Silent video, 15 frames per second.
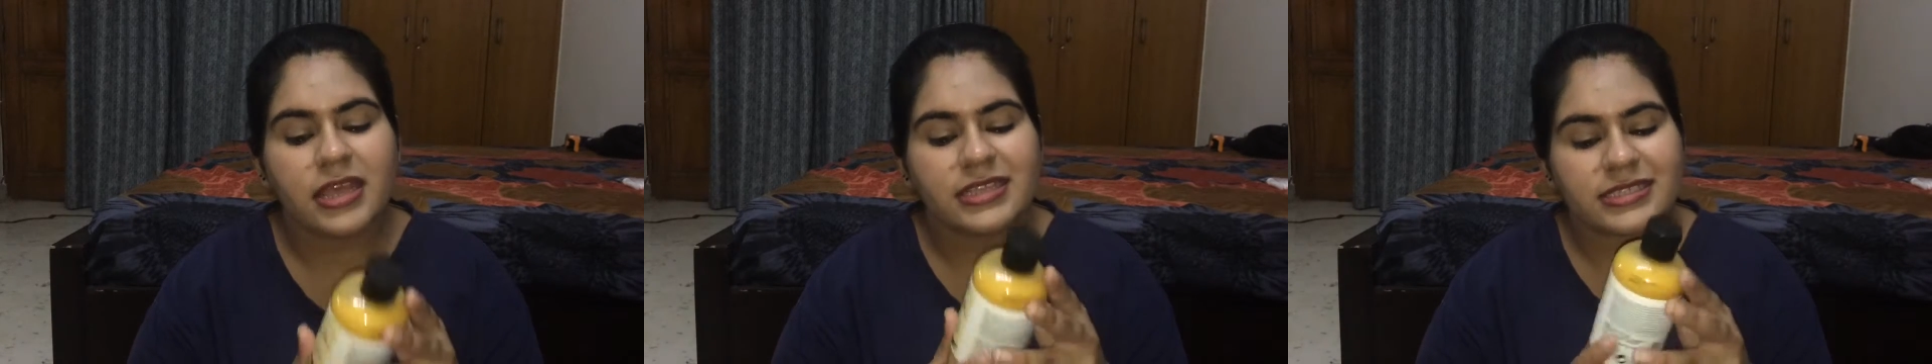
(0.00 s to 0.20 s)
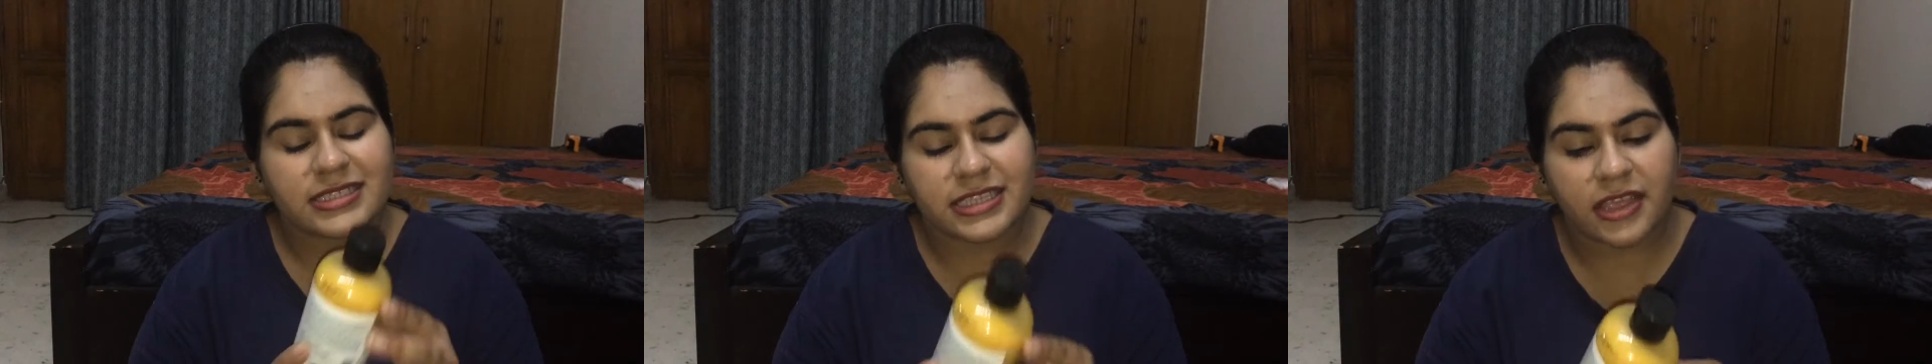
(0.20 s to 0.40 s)

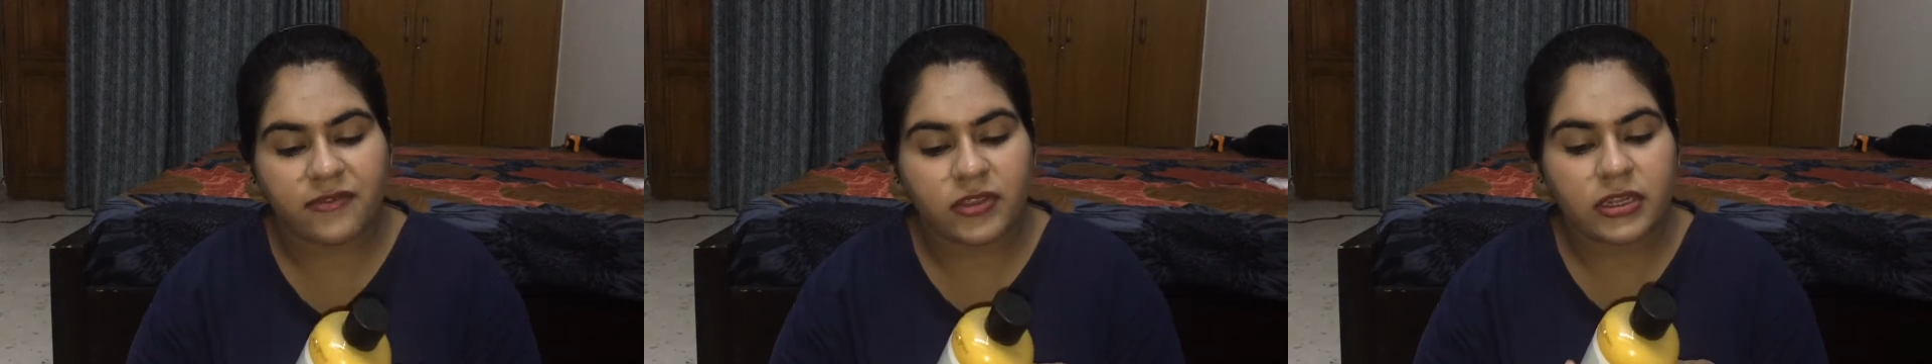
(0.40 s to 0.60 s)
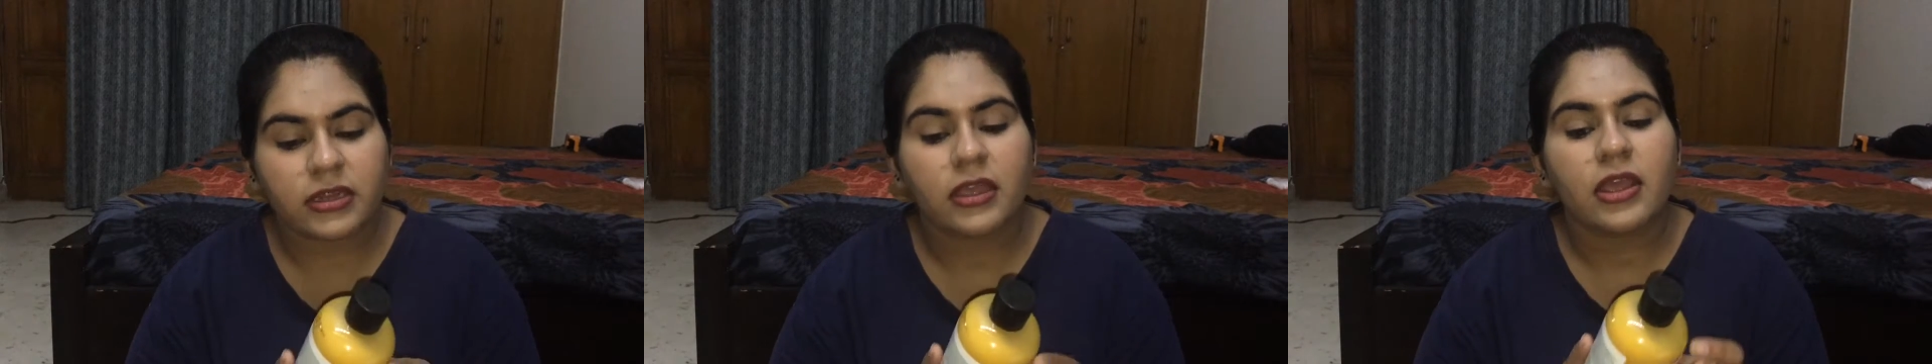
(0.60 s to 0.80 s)

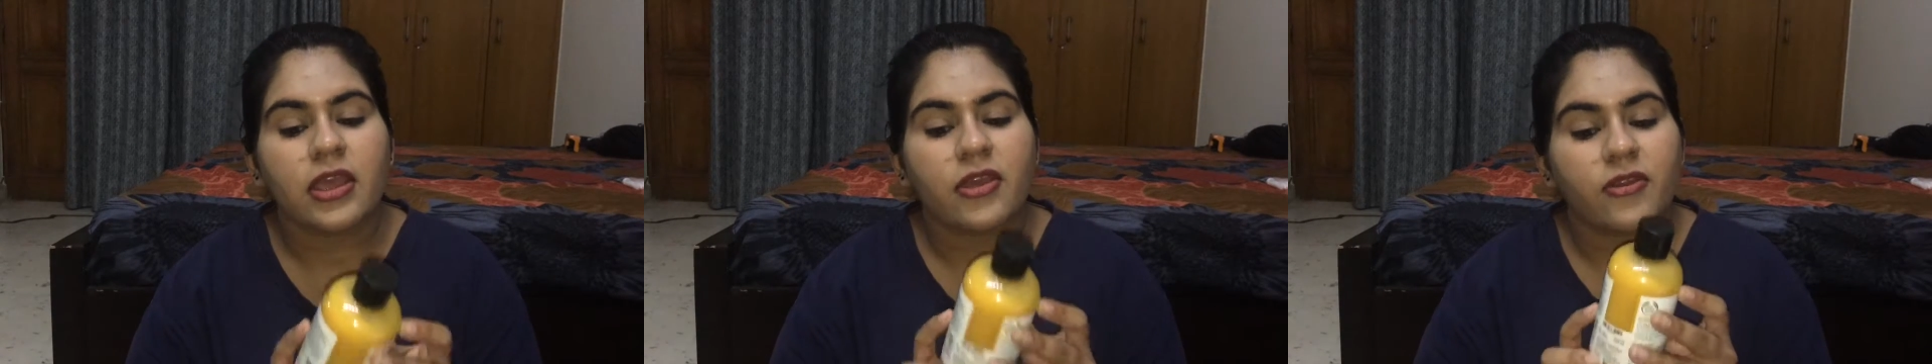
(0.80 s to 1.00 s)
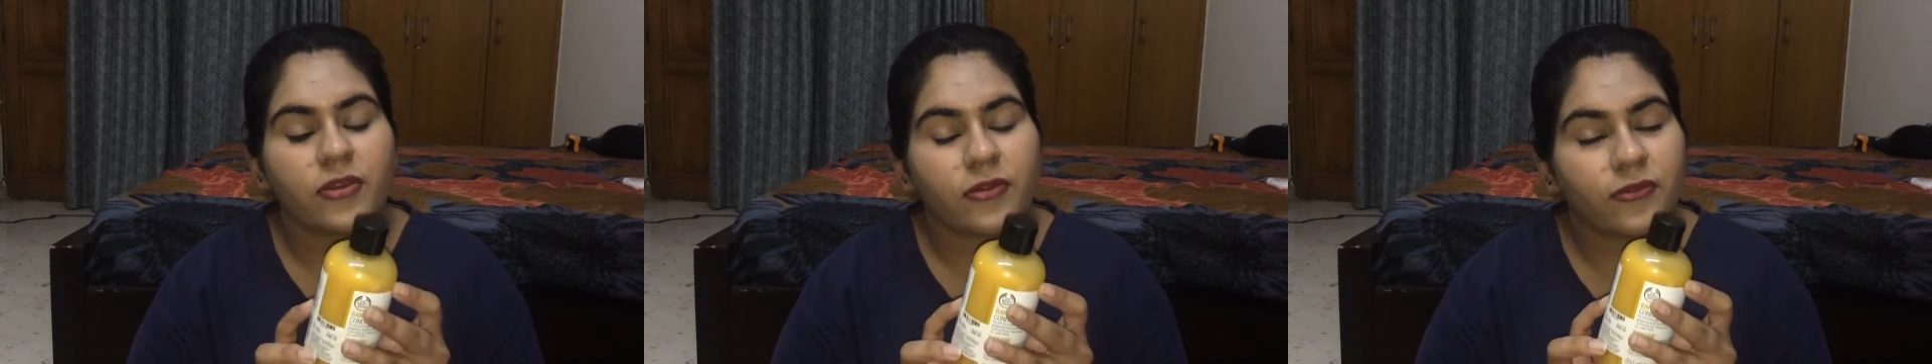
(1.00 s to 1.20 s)

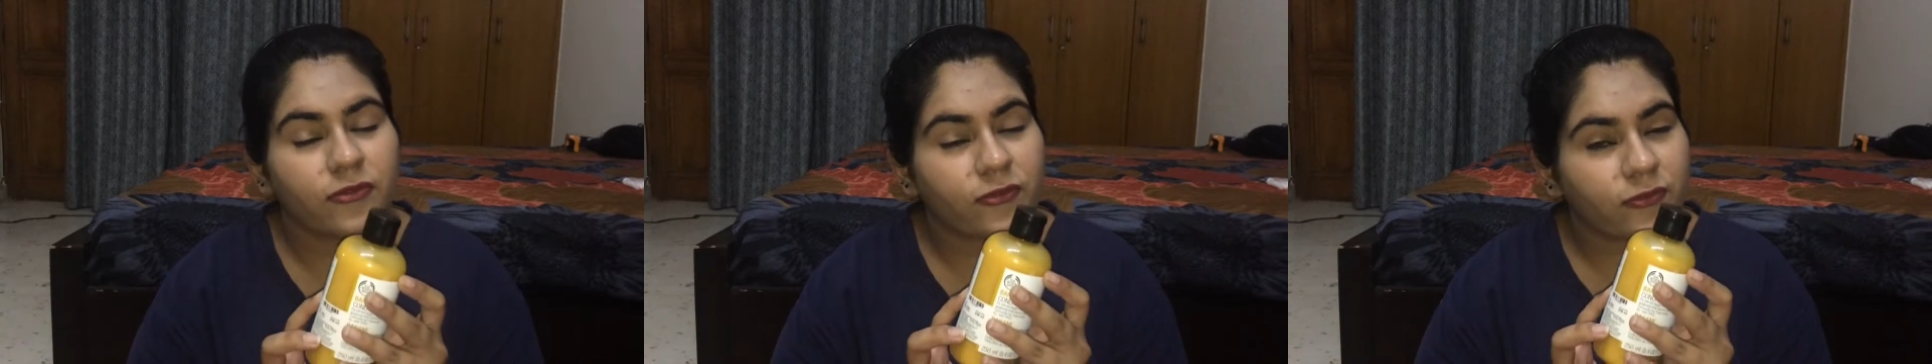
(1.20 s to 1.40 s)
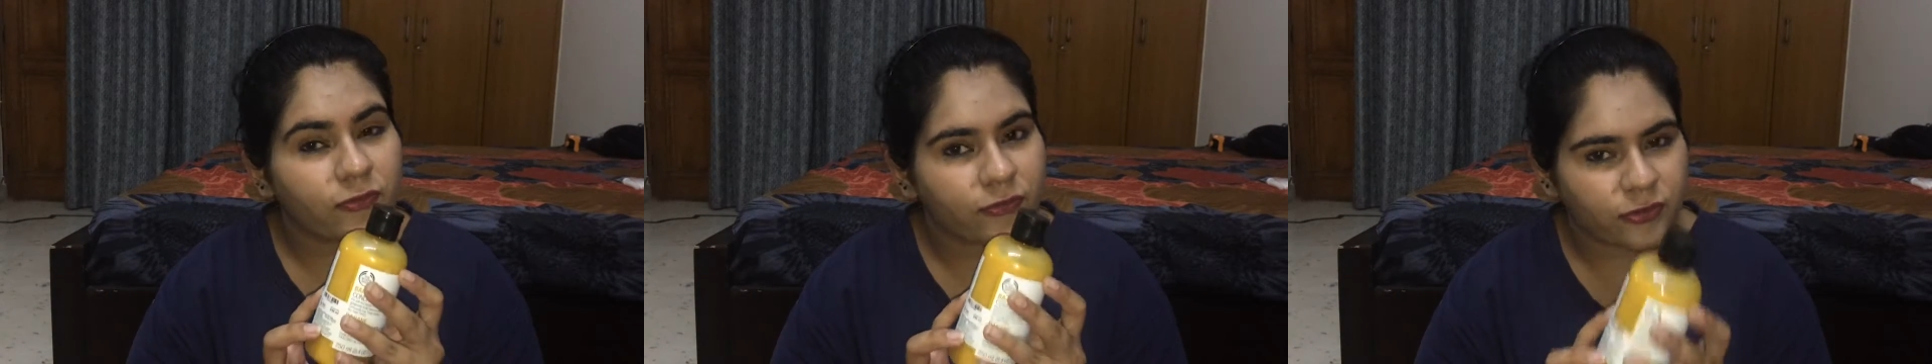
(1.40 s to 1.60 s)

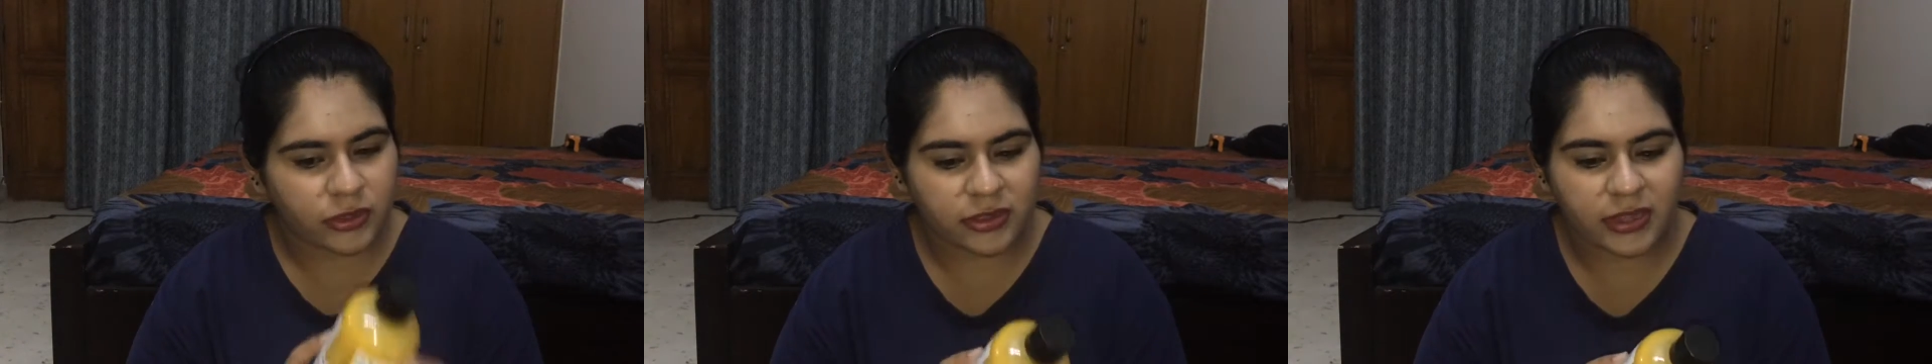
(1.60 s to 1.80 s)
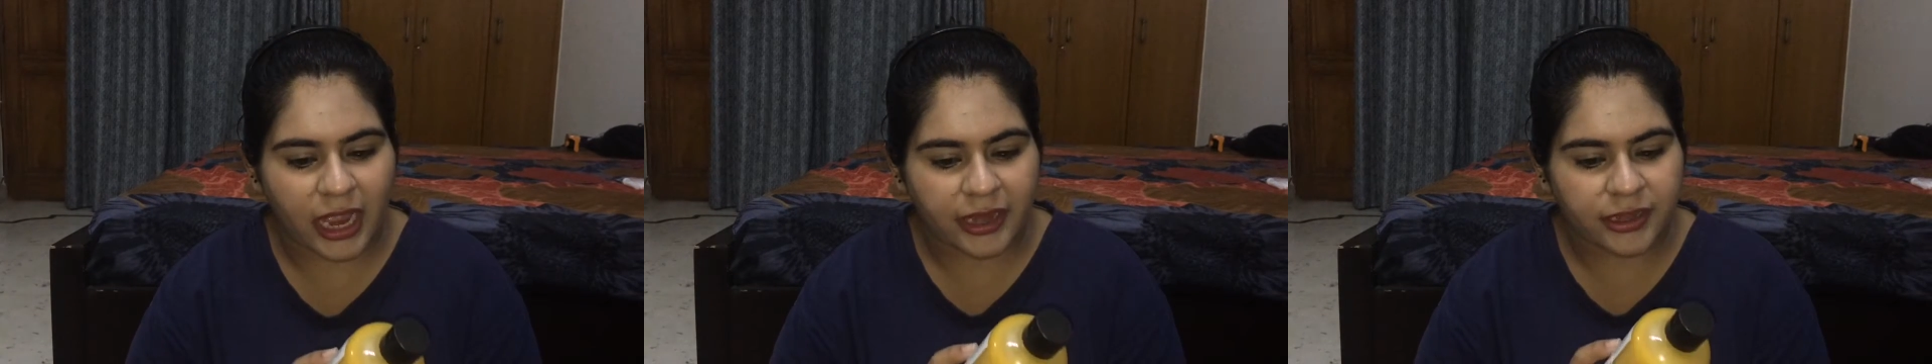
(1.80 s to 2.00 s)

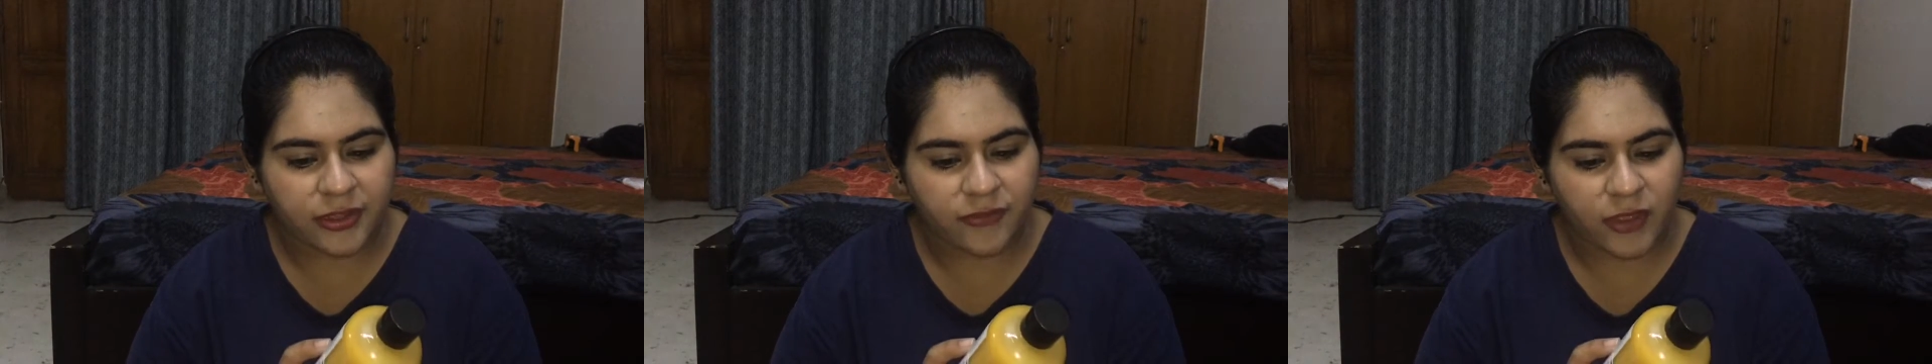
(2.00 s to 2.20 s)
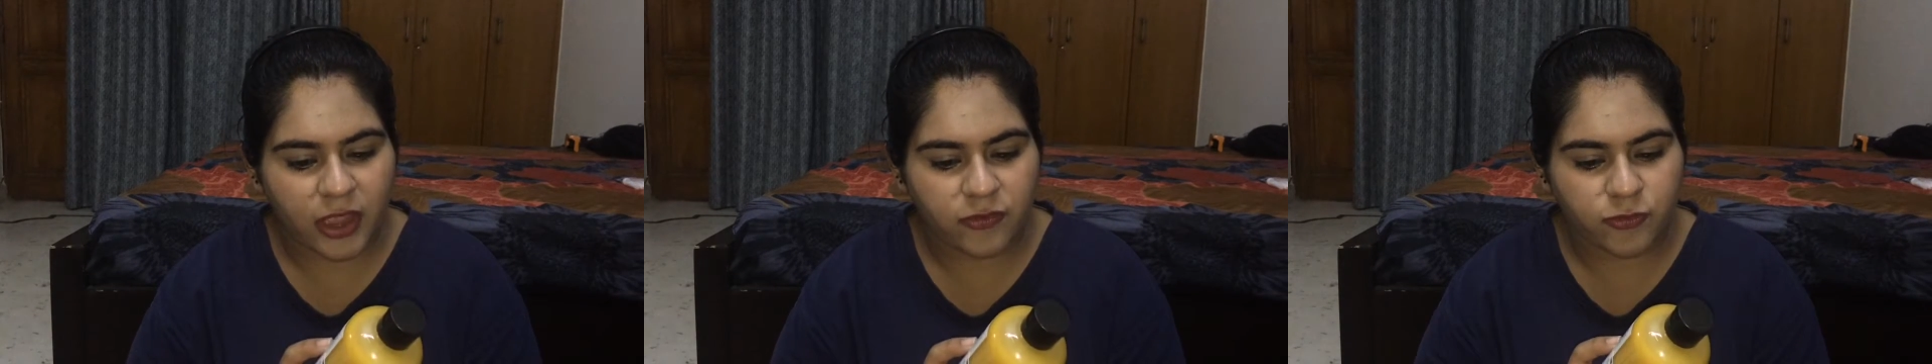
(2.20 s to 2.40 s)

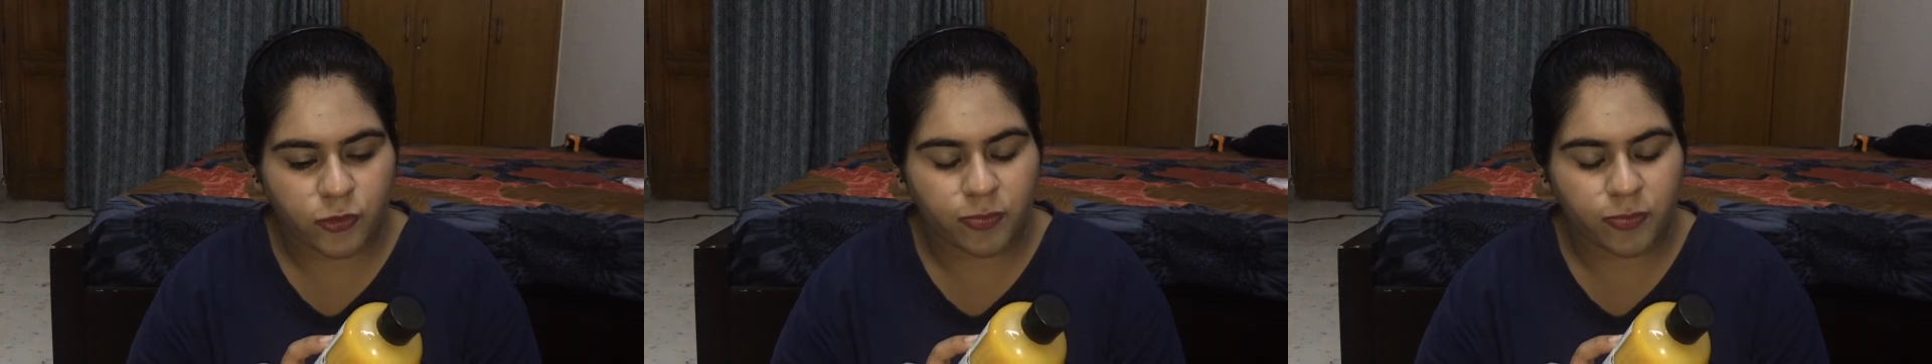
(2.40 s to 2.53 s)
7.95